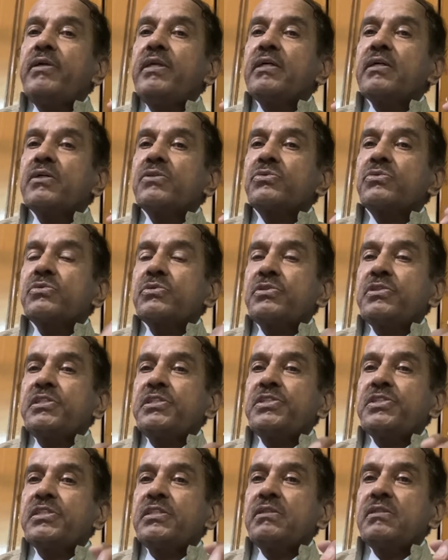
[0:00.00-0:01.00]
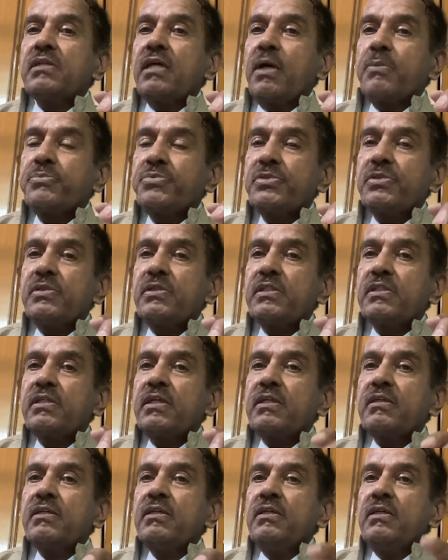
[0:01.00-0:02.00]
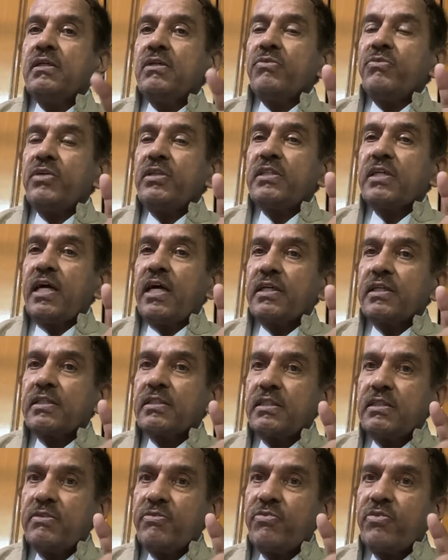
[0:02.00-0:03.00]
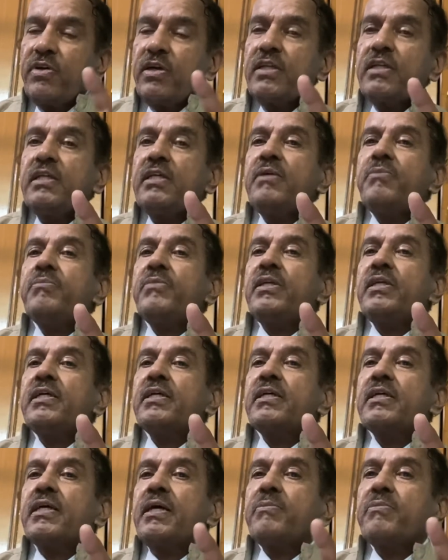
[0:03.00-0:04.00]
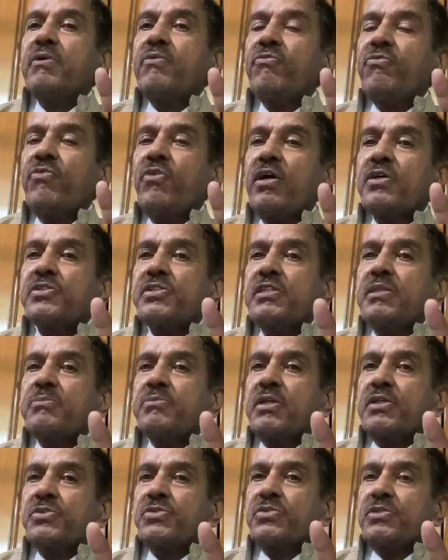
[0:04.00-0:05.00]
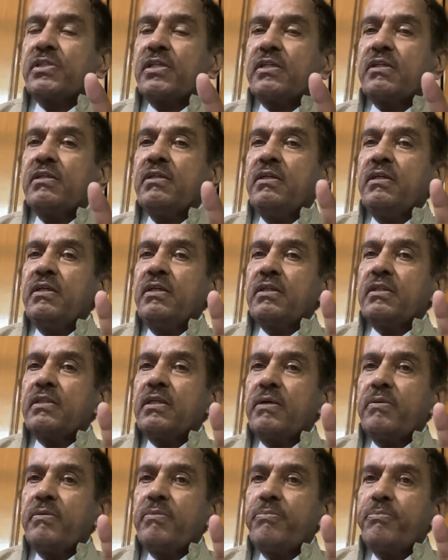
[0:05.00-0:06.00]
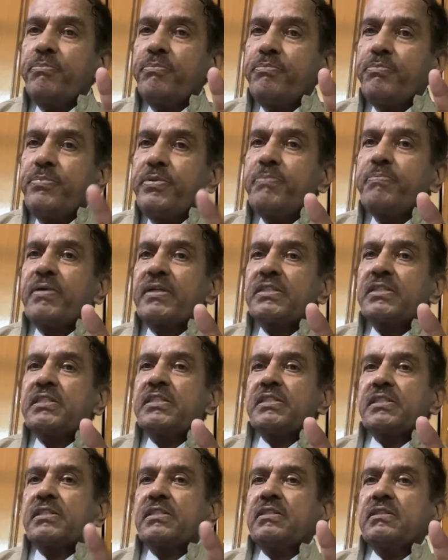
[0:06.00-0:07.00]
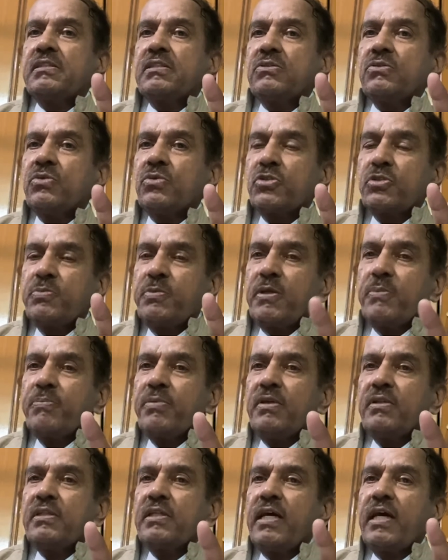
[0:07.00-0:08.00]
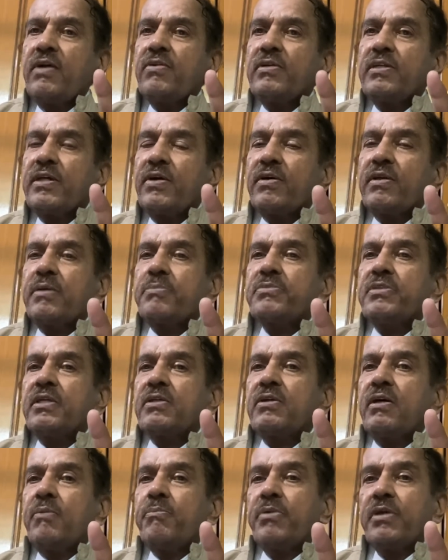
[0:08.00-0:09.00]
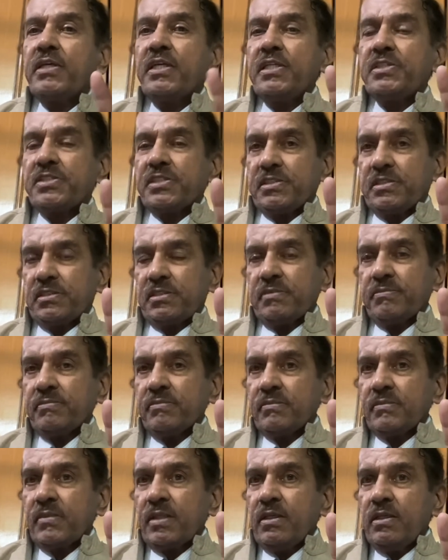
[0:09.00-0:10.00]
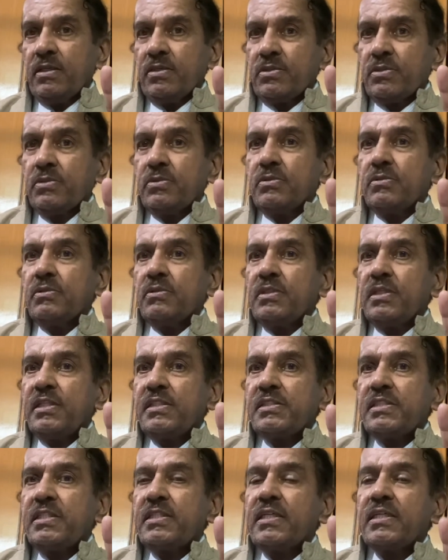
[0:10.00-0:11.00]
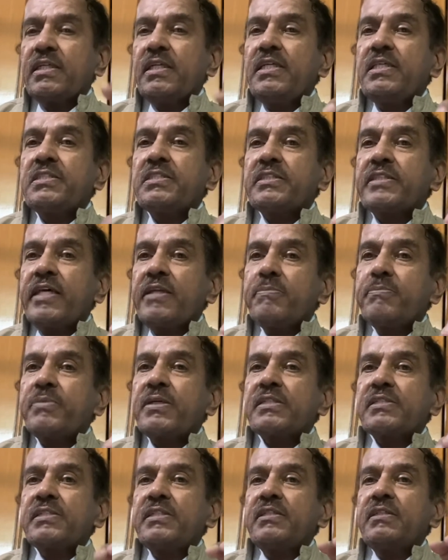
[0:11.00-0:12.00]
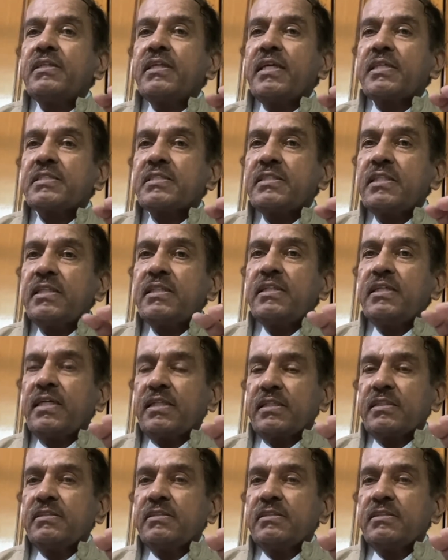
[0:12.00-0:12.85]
Association observed that with 140 milligram of fasting blood sugar, the persons, those people, they have developed the complications. So they said at least 10% less than that.